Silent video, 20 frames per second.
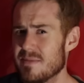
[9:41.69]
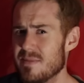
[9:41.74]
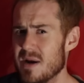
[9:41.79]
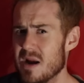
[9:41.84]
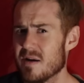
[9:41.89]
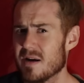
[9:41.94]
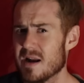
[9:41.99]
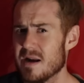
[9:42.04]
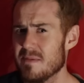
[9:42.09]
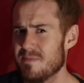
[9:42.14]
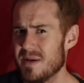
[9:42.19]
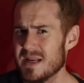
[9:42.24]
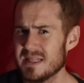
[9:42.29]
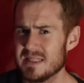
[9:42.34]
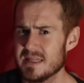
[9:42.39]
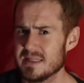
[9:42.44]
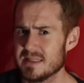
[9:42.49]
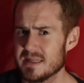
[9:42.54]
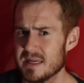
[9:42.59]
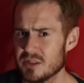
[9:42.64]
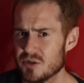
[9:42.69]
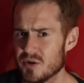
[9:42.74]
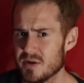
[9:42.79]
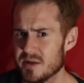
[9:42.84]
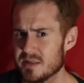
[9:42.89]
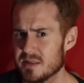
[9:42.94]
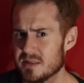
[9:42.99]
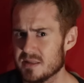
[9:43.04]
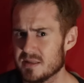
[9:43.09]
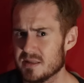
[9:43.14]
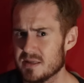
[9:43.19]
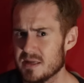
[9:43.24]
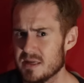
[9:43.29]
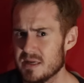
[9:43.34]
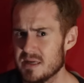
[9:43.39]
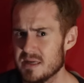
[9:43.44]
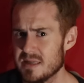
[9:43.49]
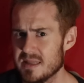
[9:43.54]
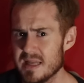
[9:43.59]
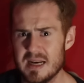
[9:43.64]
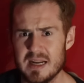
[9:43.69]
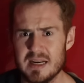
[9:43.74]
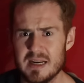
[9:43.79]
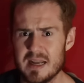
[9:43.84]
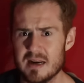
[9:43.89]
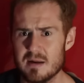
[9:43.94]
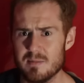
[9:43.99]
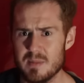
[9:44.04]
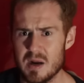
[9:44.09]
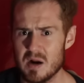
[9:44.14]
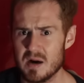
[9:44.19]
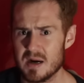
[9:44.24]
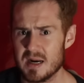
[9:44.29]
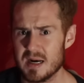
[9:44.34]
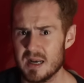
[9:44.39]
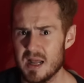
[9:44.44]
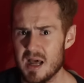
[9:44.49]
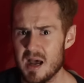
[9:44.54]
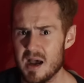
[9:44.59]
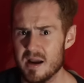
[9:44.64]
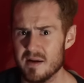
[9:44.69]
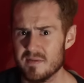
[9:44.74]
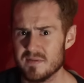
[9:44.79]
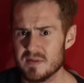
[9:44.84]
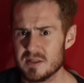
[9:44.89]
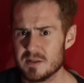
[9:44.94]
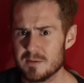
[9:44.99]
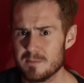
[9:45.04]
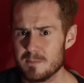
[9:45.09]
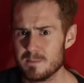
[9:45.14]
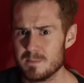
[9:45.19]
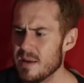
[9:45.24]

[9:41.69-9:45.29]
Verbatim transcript: American business interests than he did American lives.